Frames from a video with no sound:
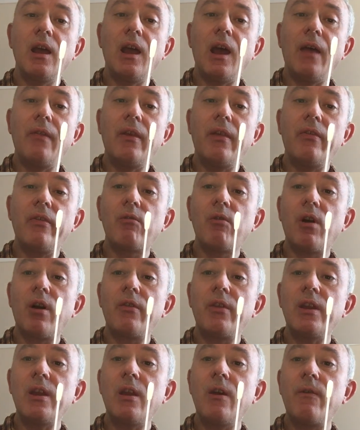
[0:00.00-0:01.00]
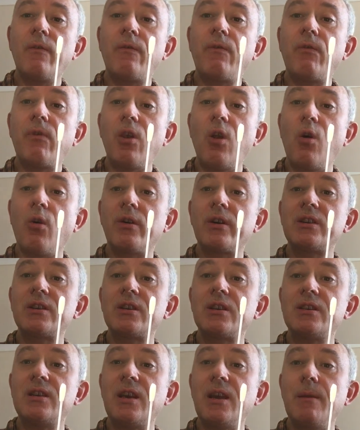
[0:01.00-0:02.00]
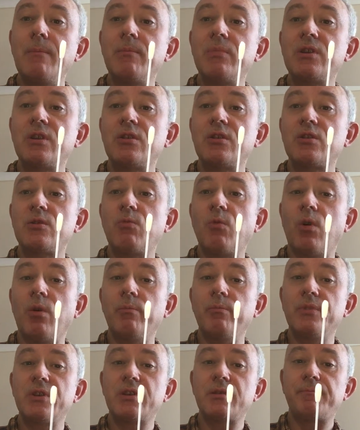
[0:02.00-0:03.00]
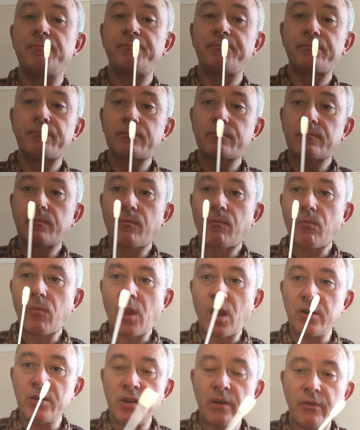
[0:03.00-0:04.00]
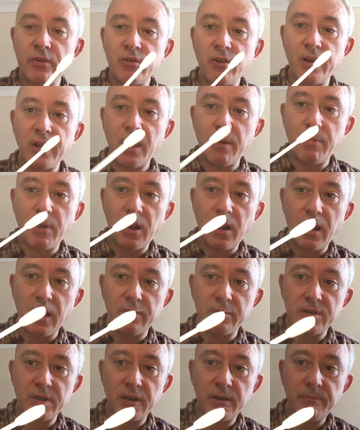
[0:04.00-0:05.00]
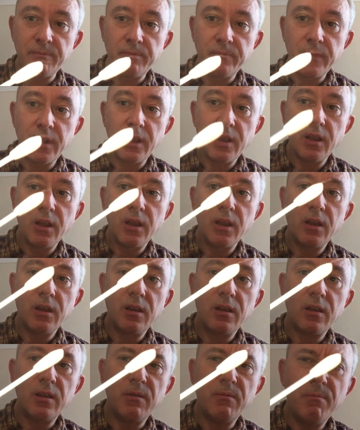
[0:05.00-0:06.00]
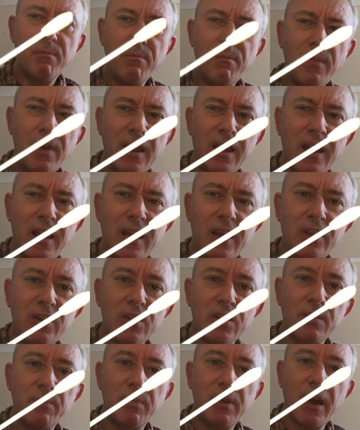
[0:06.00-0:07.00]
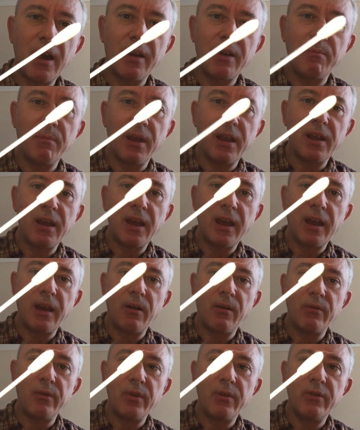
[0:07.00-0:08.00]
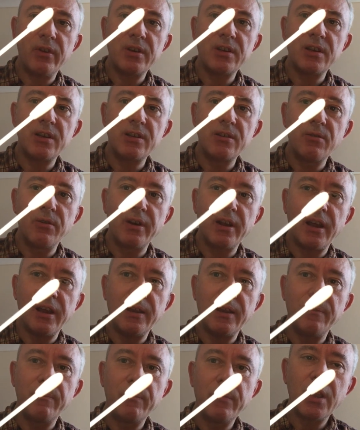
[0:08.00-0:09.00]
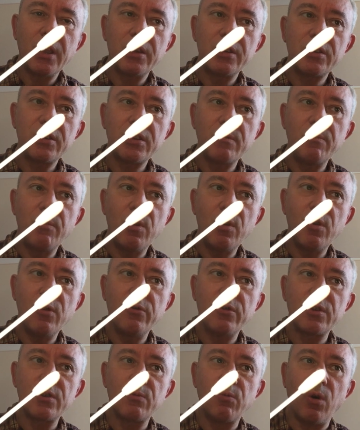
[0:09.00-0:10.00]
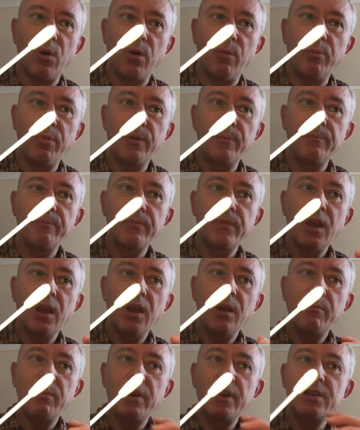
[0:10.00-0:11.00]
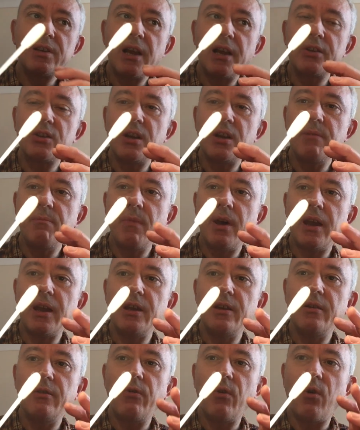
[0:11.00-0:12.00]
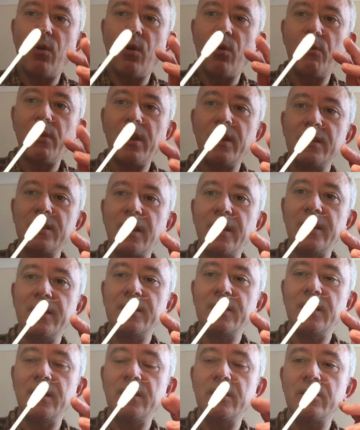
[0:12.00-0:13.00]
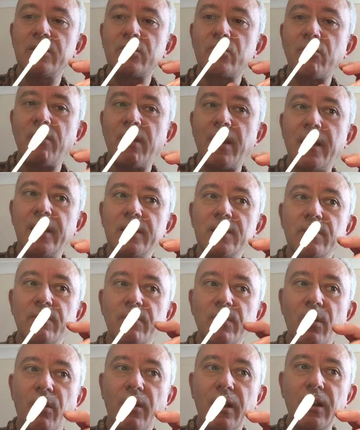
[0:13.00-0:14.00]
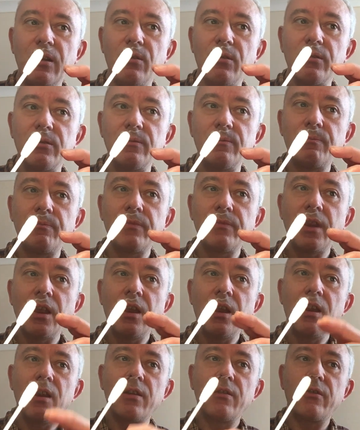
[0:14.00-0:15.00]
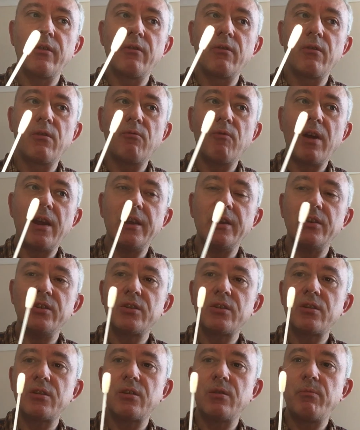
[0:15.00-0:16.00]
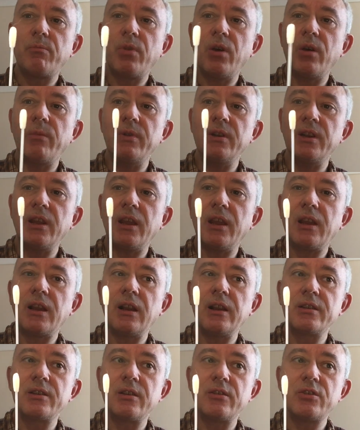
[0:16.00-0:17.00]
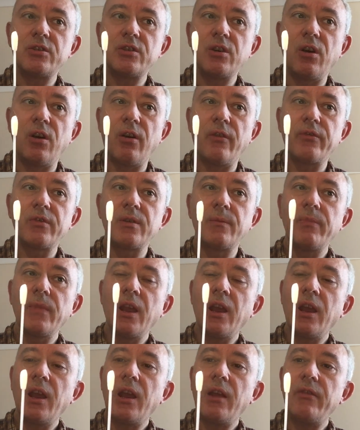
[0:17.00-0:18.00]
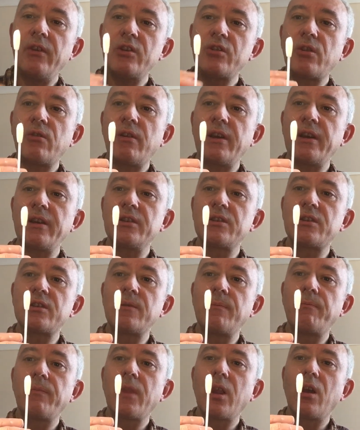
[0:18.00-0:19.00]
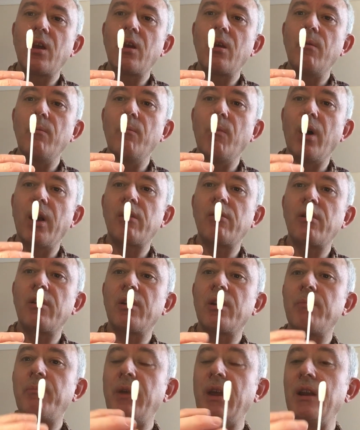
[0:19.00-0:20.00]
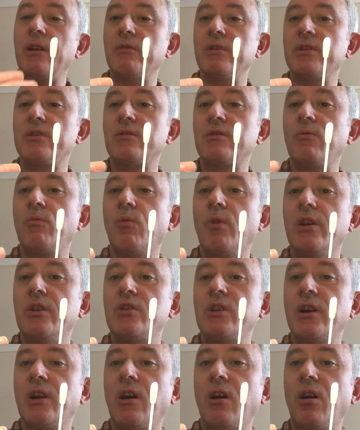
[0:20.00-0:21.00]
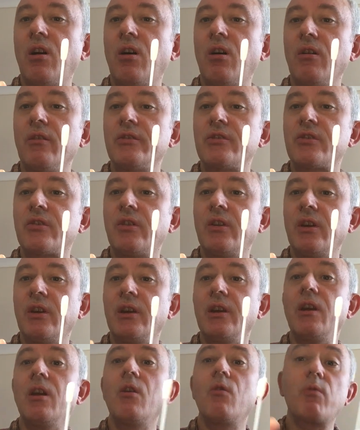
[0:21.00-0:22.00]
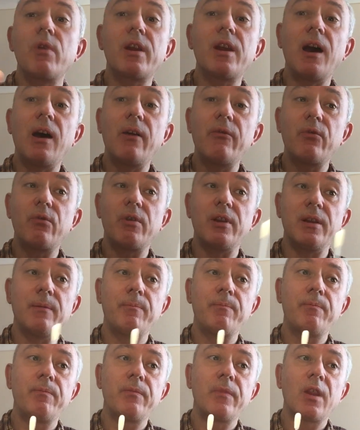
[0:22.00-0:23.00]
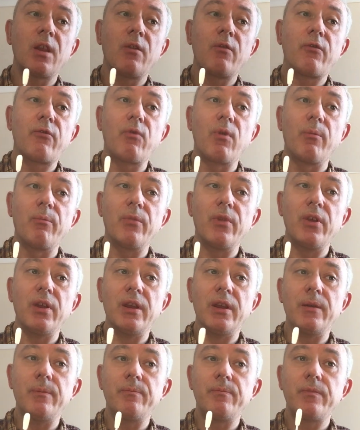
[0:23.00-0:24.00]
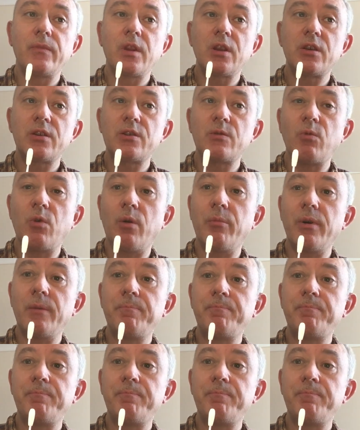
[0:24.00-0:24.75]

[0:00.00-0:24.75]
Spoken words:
And then there are the flocked tipped swabs. So if I try and get a bit closer, you may just be able to make out that this is not a smooth swab, but it's actually made of orientated strands of nylon that are arranged perpendicular to the shaft. And this creates microcapillaries, which enhance the recovery from the swab.